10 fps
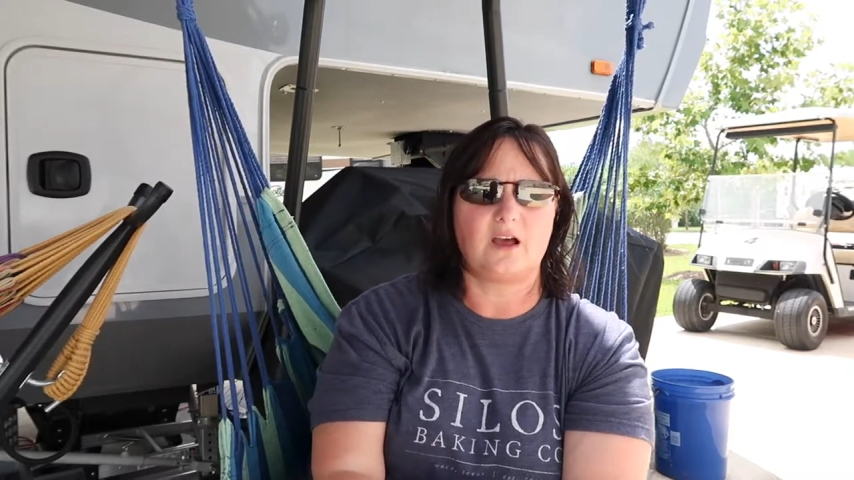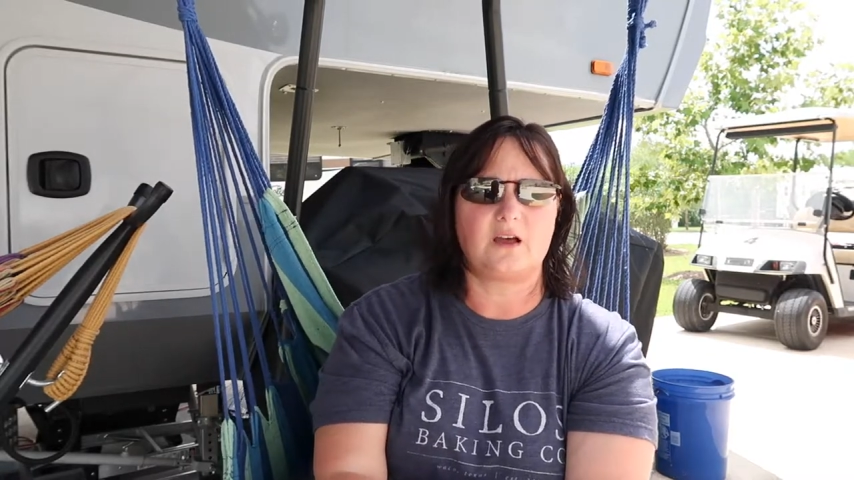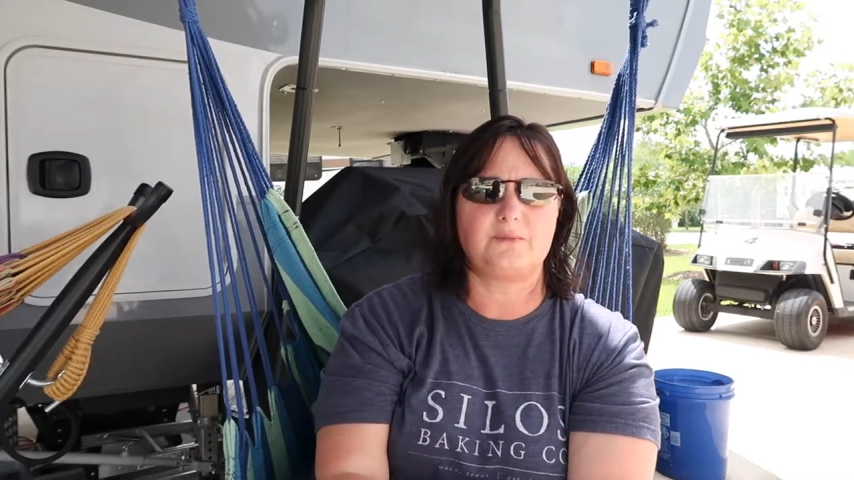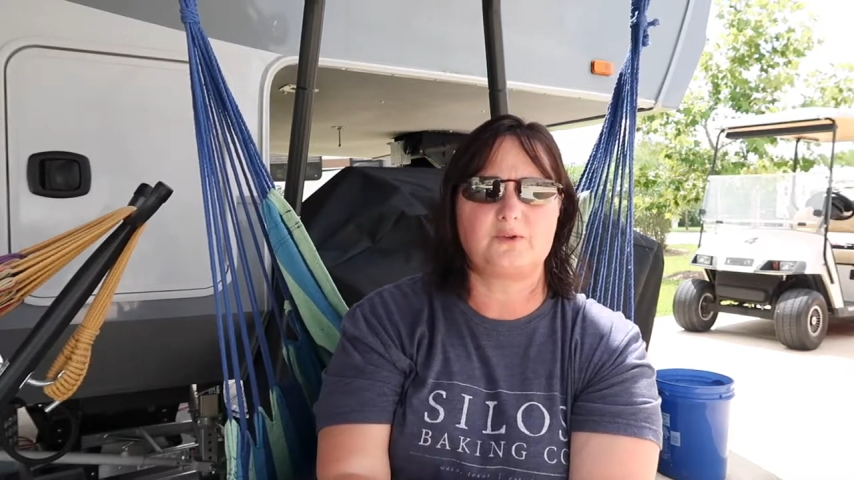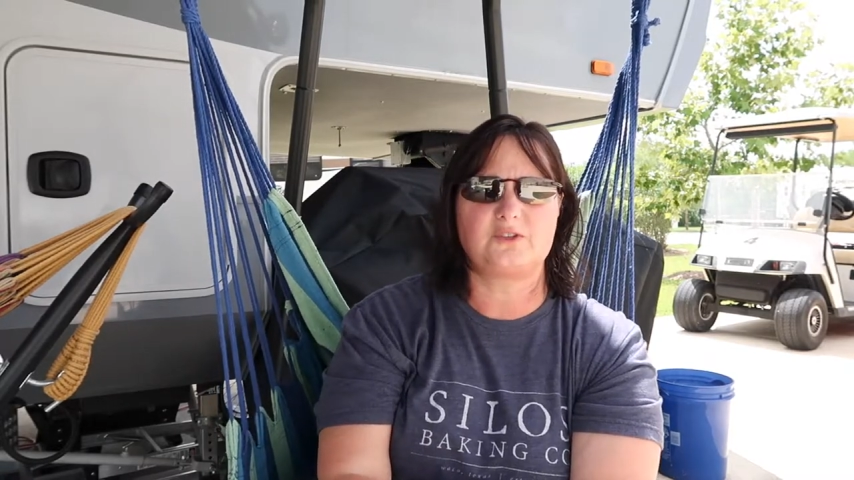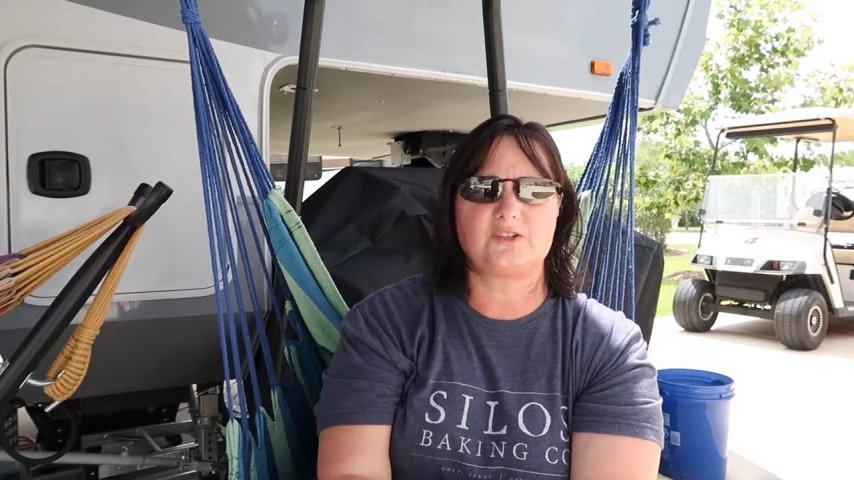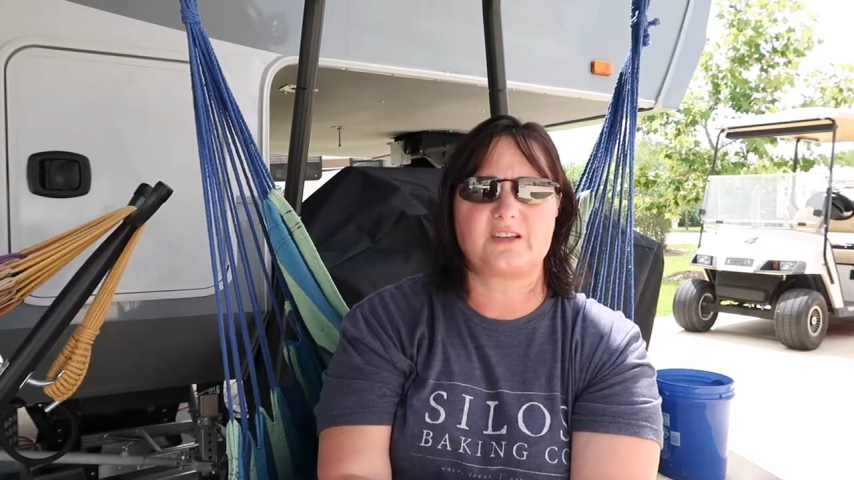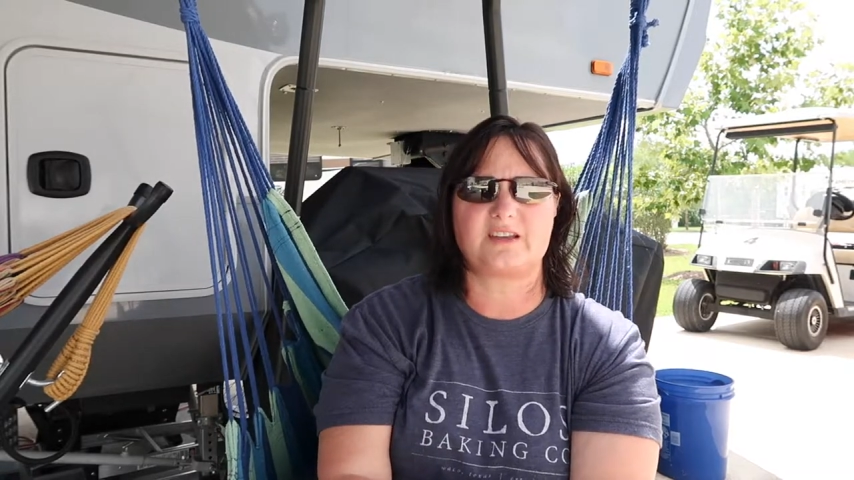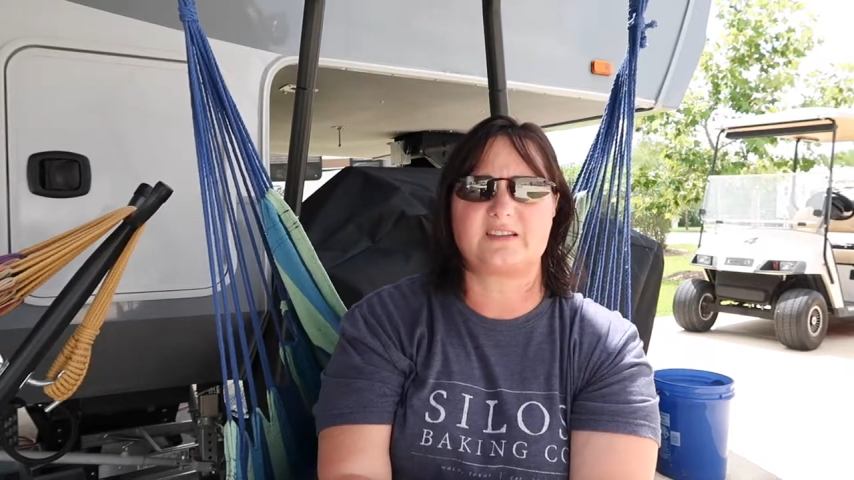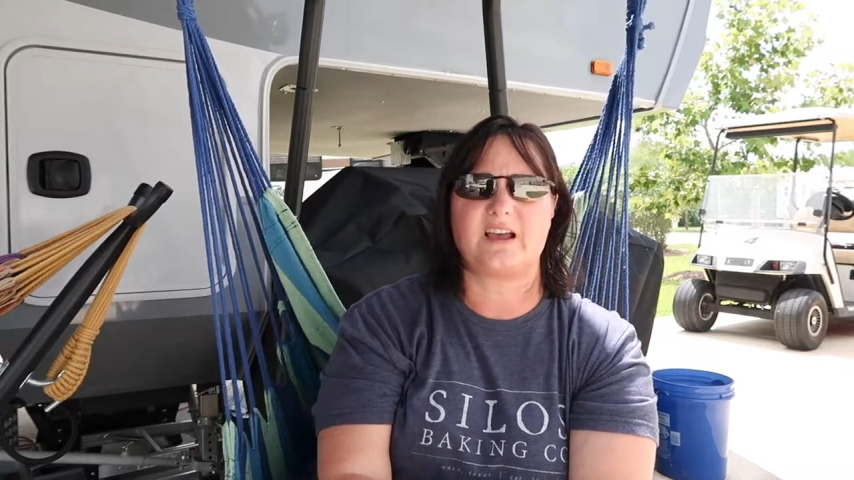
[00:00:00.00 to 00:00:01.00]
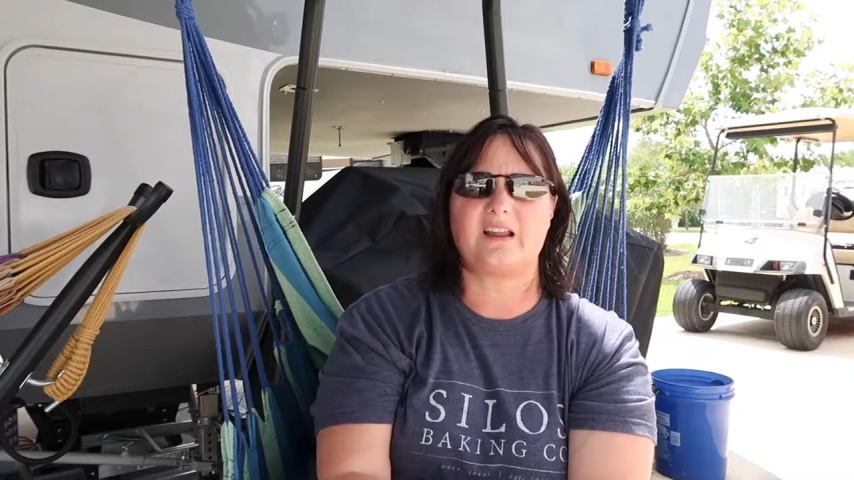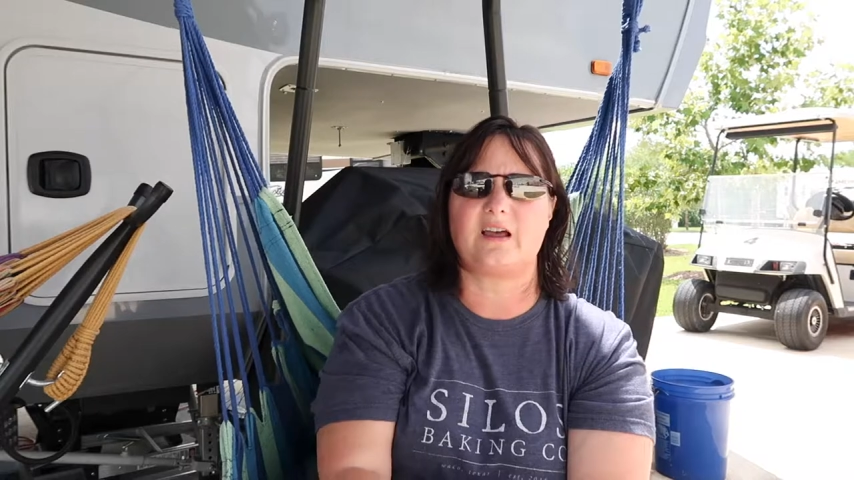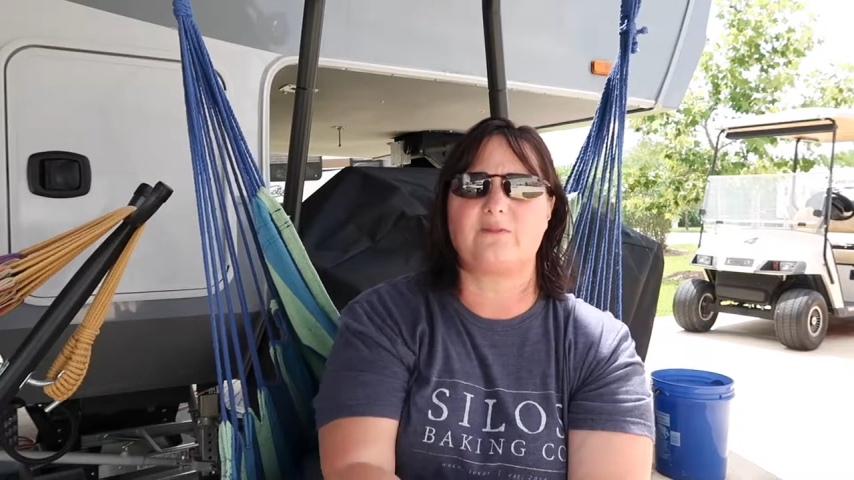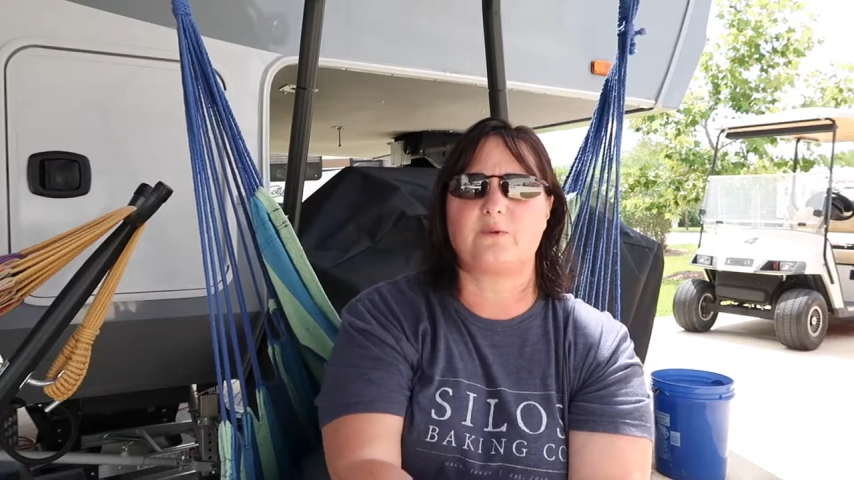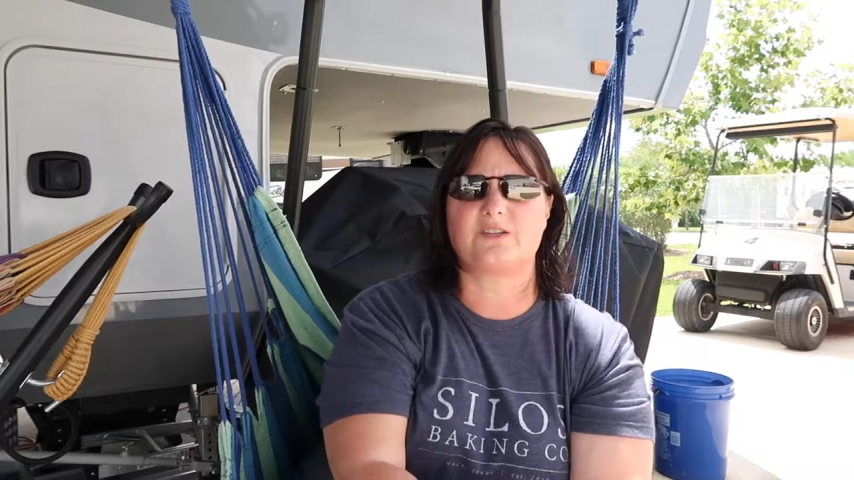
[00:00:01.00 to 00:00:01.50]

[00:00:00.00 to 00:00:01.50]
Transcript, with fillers: i Um, usually stay at TLF,